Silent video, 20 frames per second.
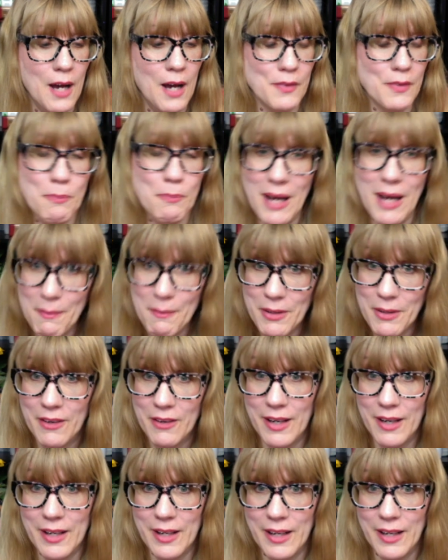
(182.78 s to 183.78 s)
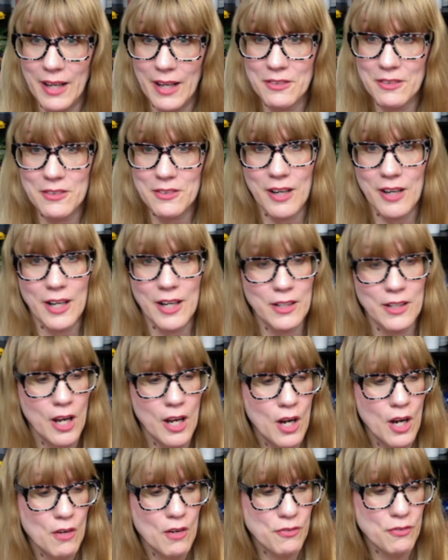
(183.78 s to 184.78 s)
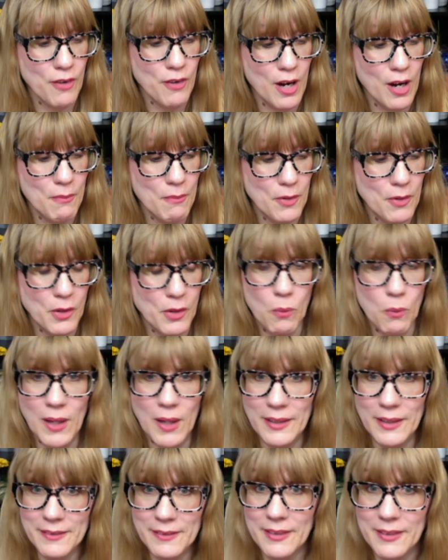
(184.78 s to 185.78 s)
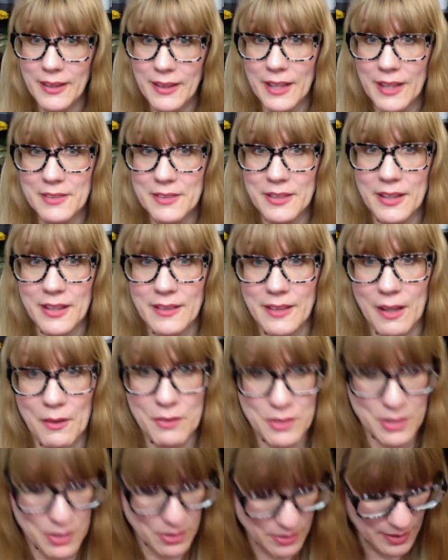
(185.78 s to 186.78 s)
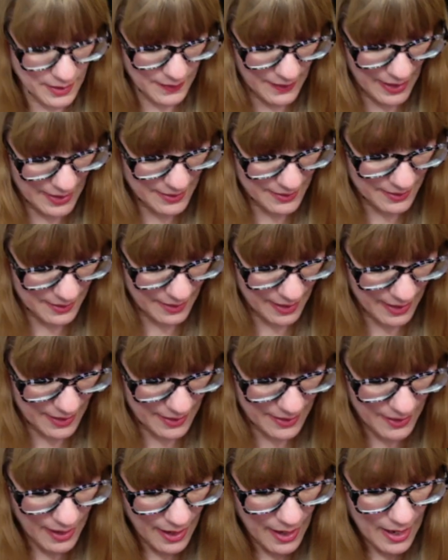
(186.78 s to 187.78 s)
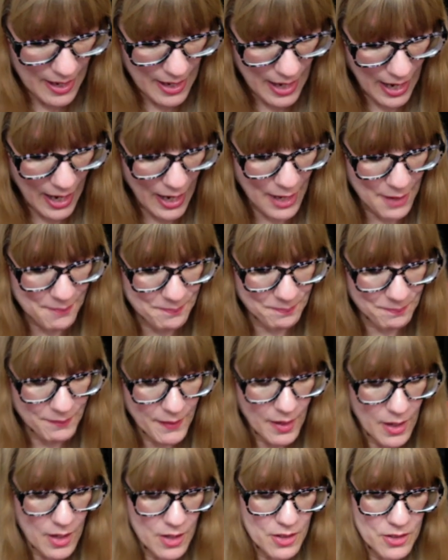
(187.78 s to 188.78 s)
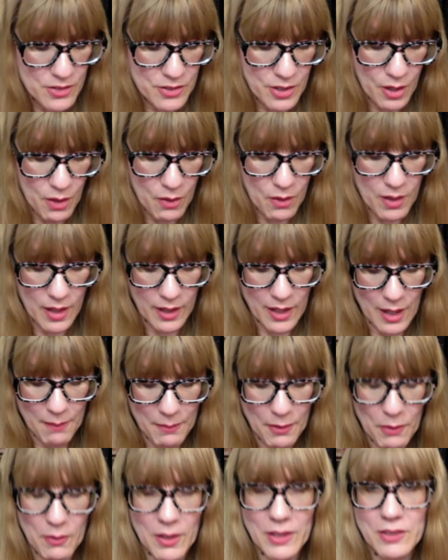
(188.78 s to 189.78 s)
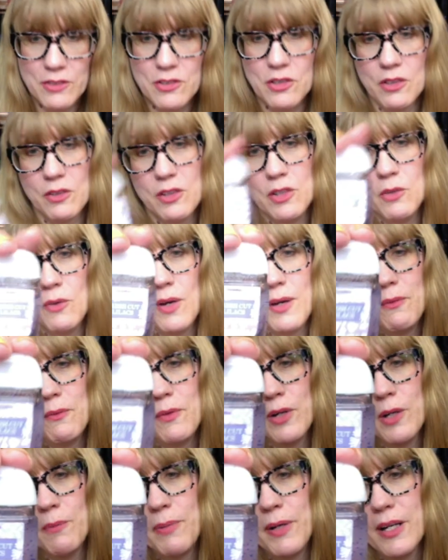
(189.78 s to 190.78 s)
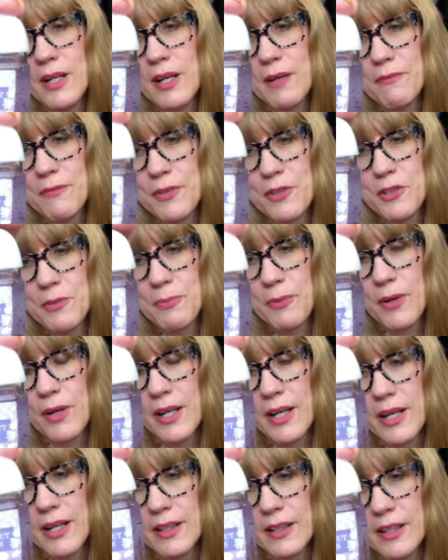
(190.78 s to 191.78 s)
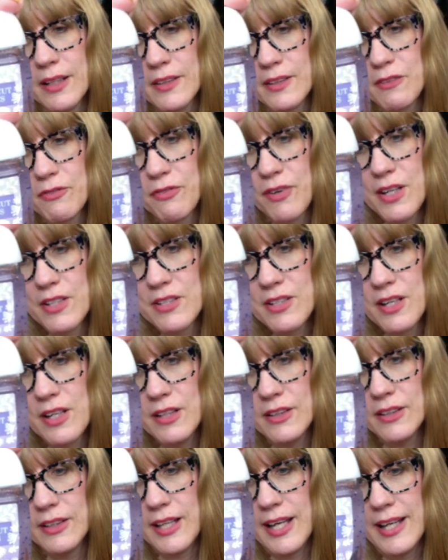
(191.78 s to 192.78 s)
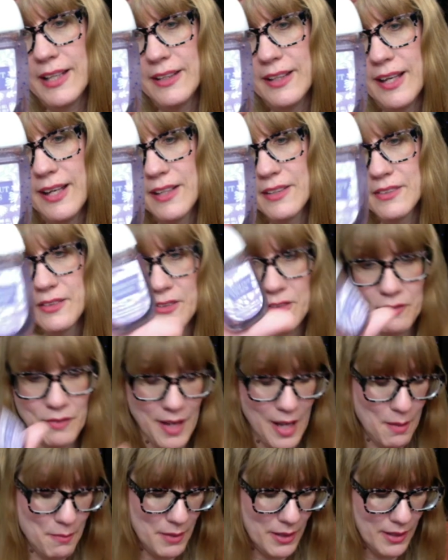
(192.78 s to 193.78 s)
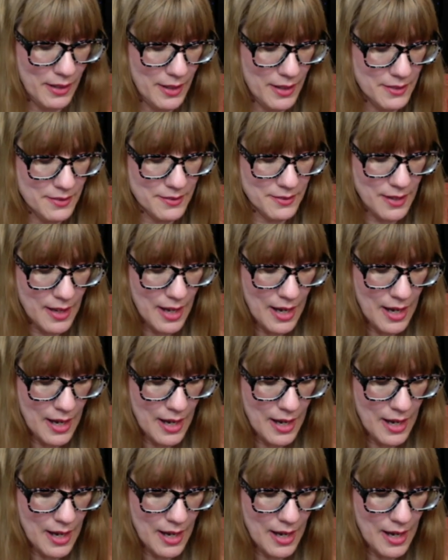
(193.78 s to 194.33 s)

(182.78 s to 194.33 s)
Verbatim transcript: the pomegranate extract from the Wellness Collection, because I was using that tonight. Um, so a couple ones you you might want to pick up for spring, like the fresh cut lilacs is fabulous.